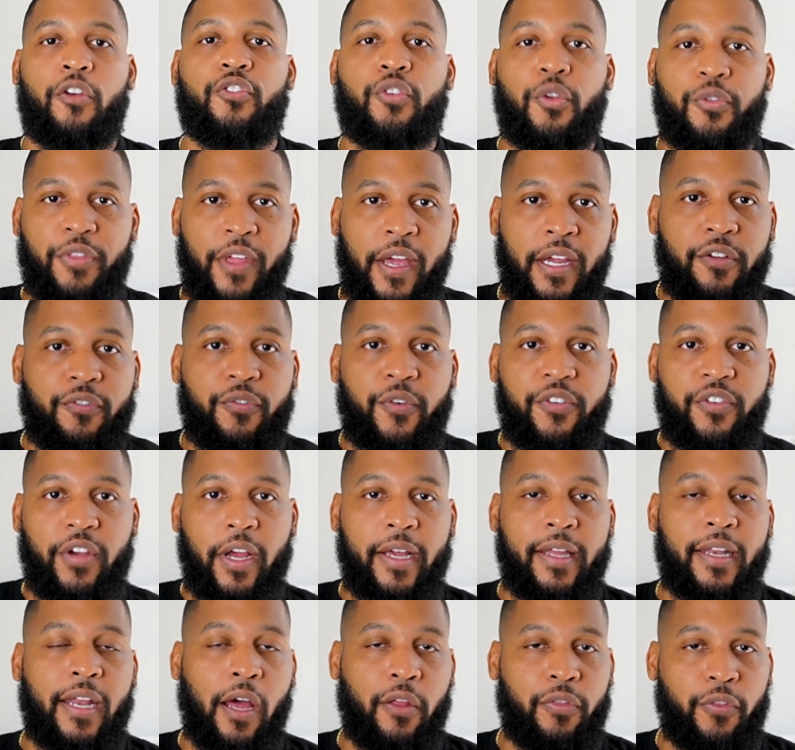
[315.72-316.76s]
So thanks for
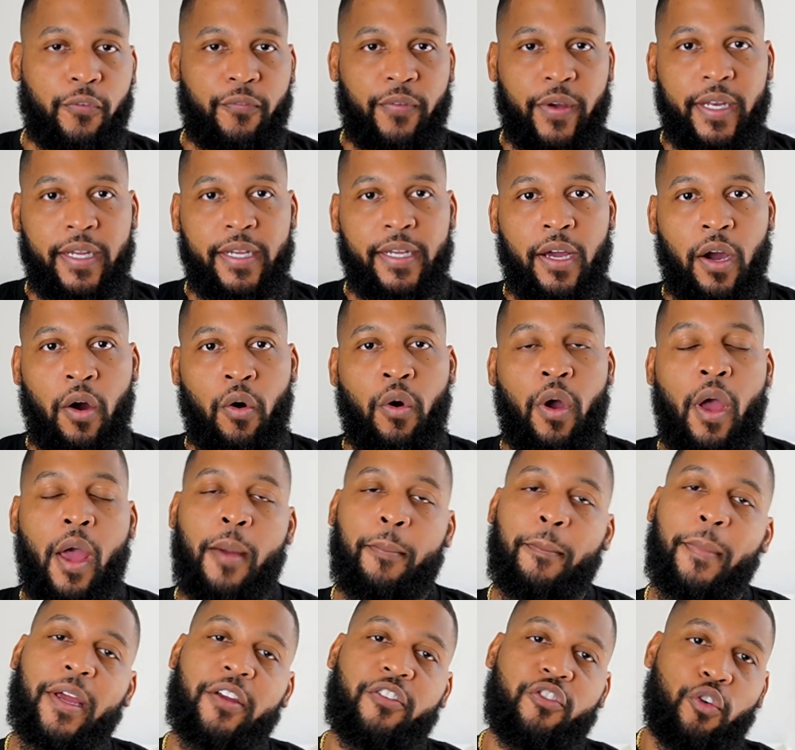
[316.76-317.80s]
checking out the video.
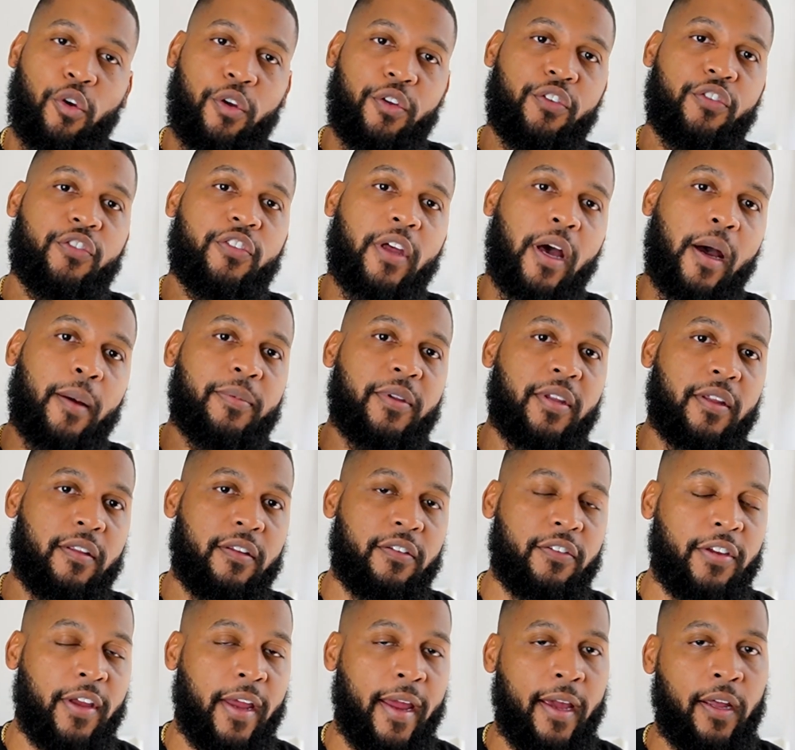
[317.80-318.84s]
Make sure you sub to the
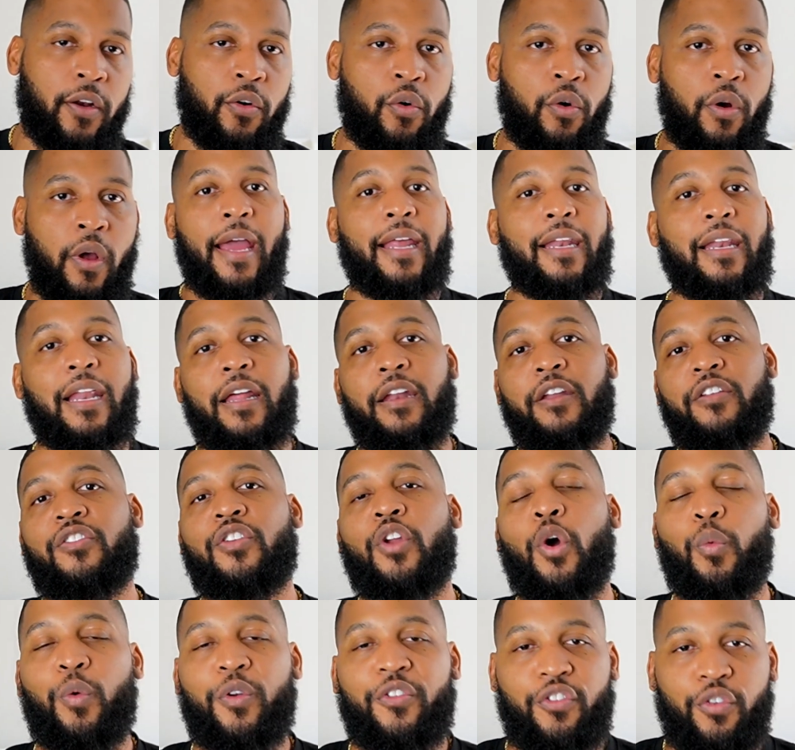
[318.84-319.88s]
channel and let us
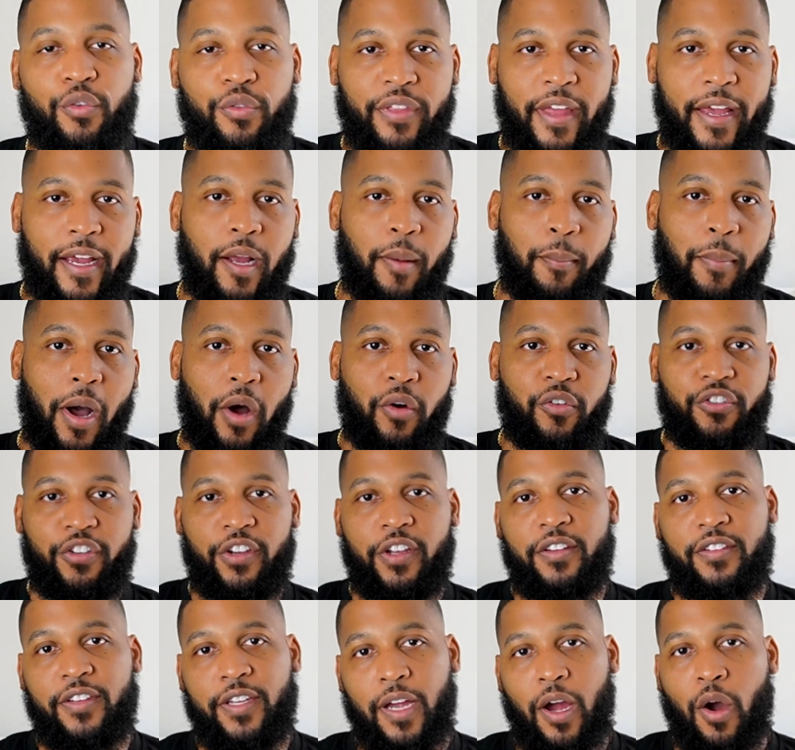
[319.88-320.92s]
know what you think about
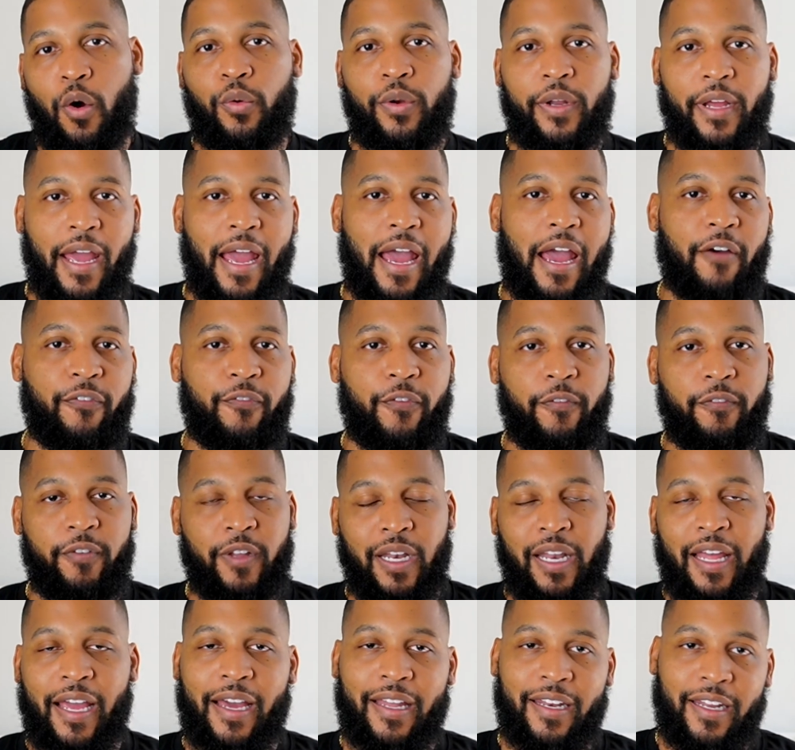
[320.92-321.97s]
Jeezy owning half of
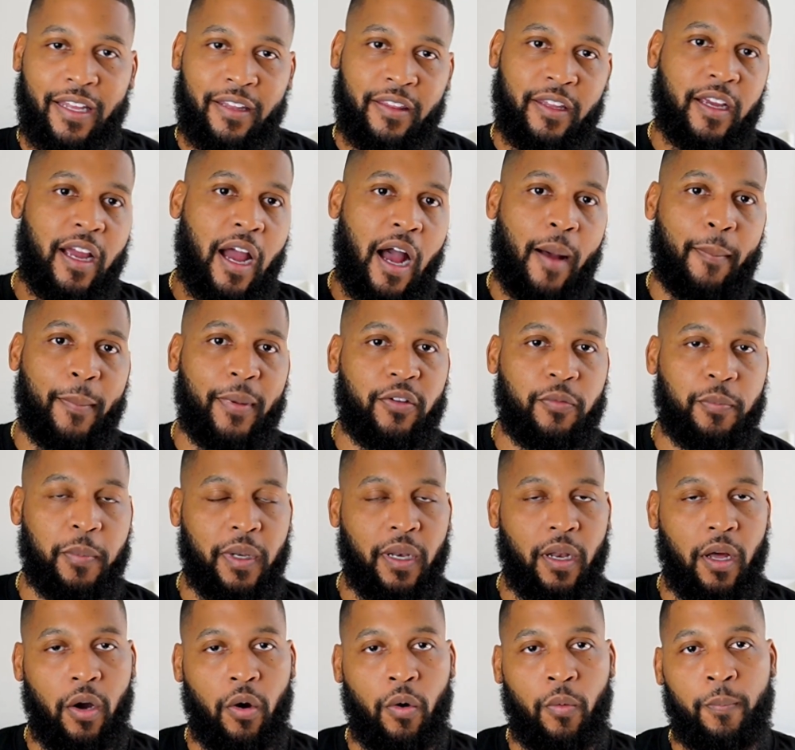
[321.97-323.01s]
Atlanta in the comments
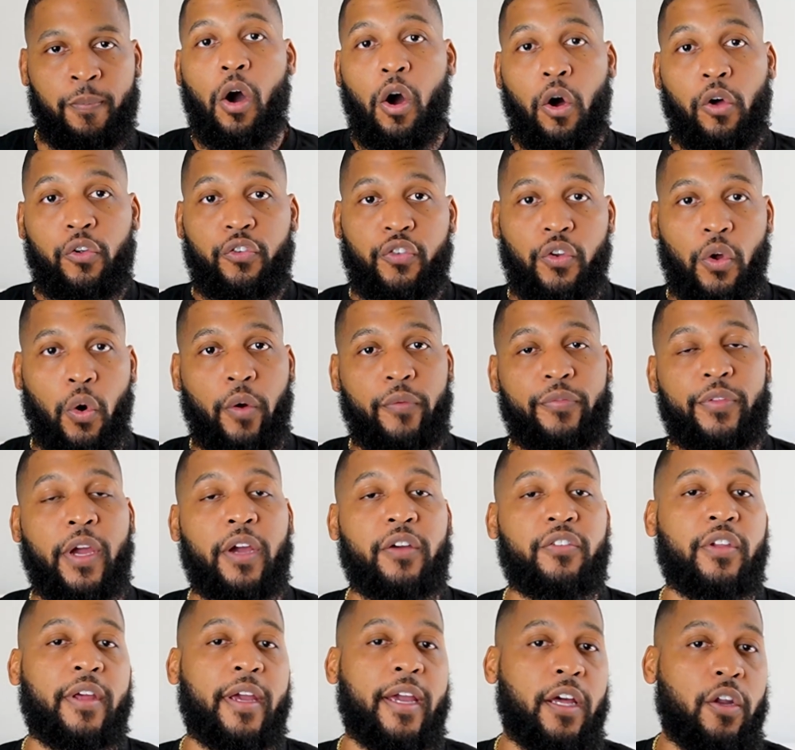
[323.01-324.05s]
below. Also, if
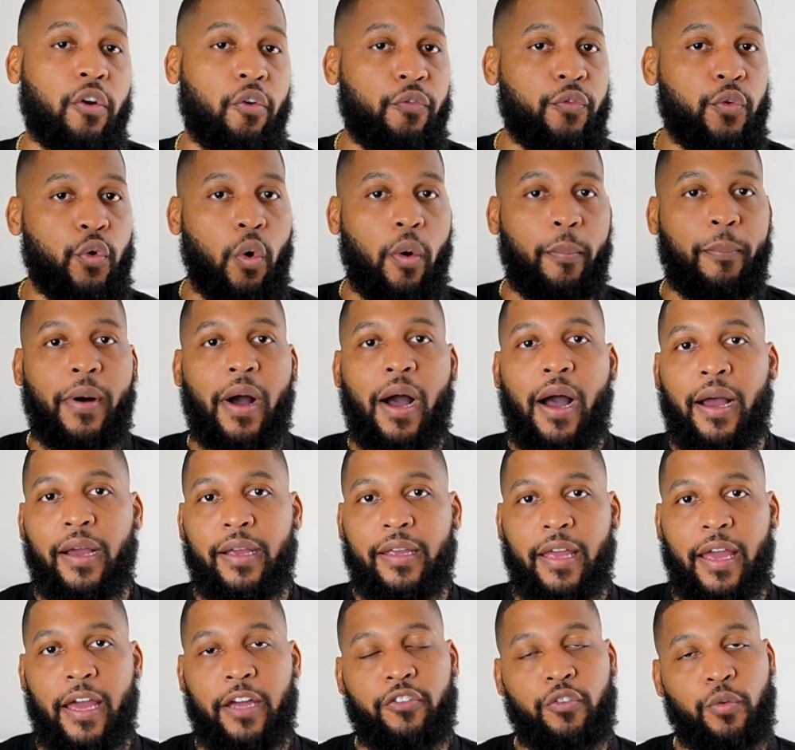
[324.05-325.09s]
there's an interview or
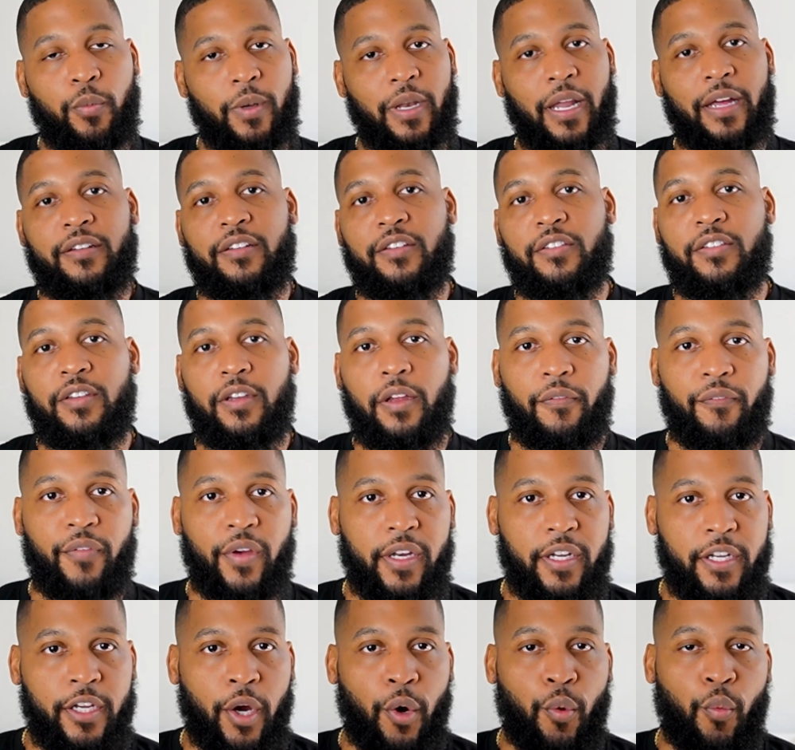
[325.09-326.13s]
podcast you would like to see a
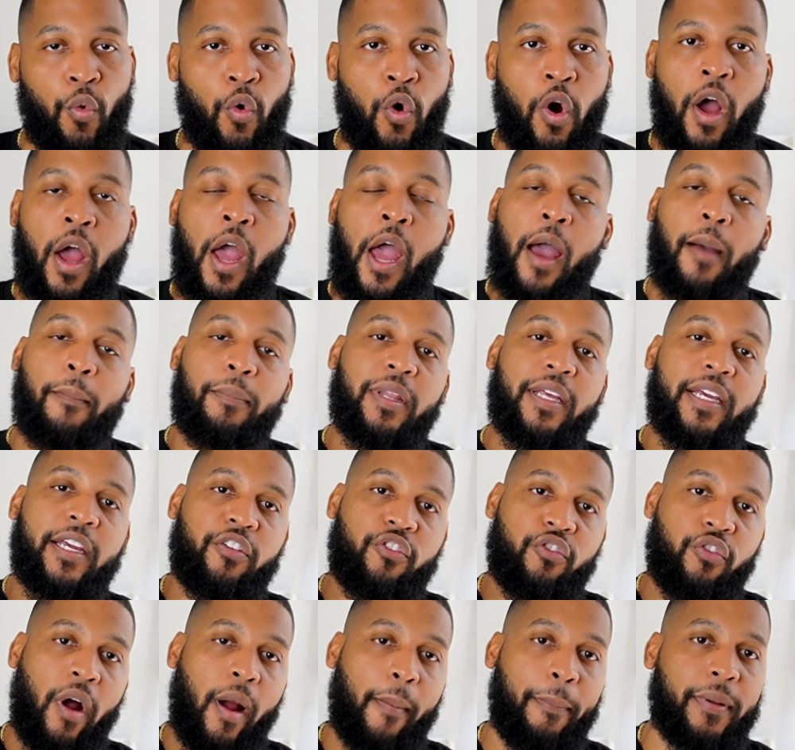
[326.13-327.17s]
video on,
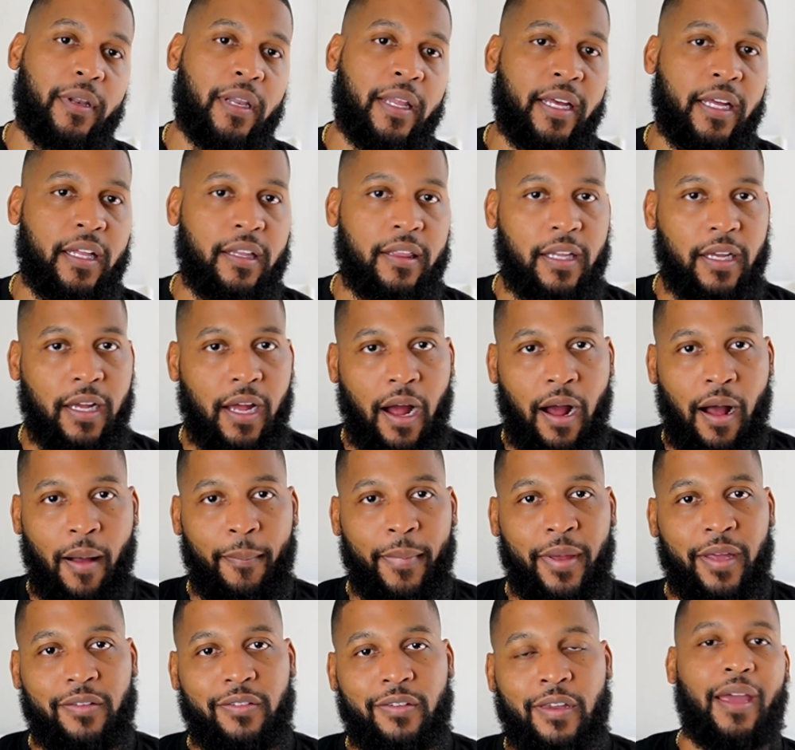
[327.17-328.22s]
please drop a link in the
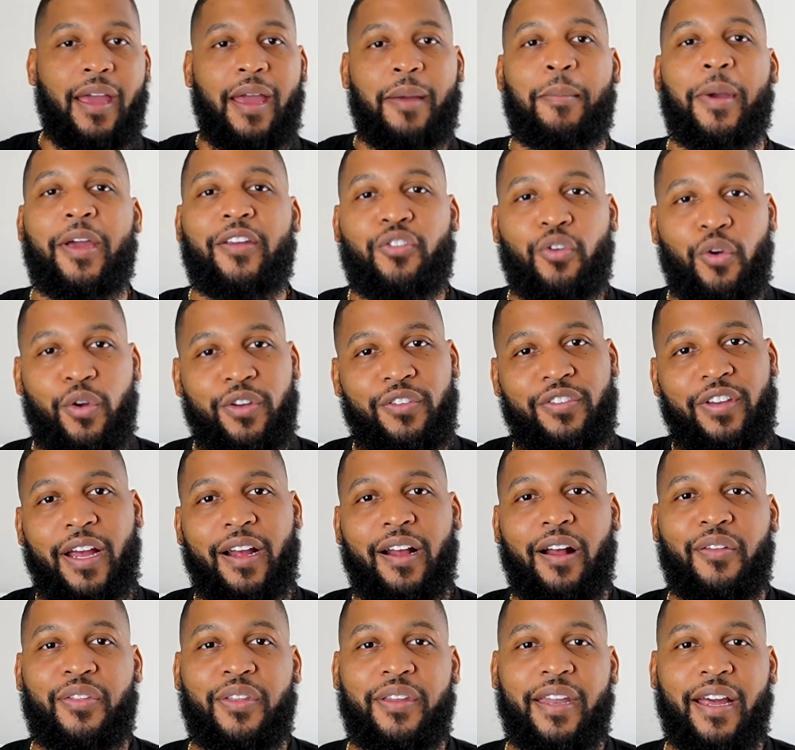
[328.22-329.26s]
comments and make sure you check
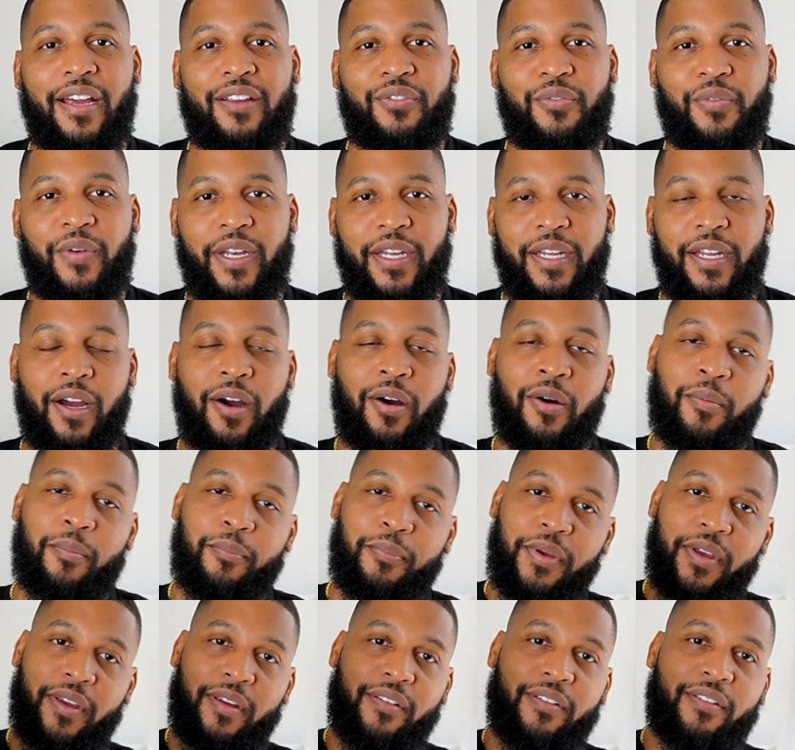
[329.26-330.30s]
out the next video.
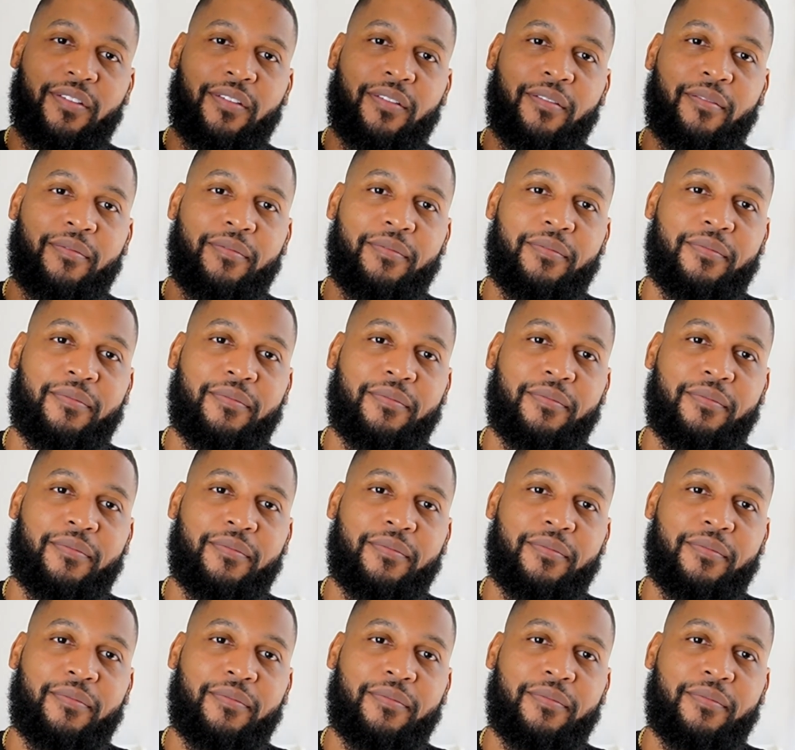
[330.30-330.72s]
Peace.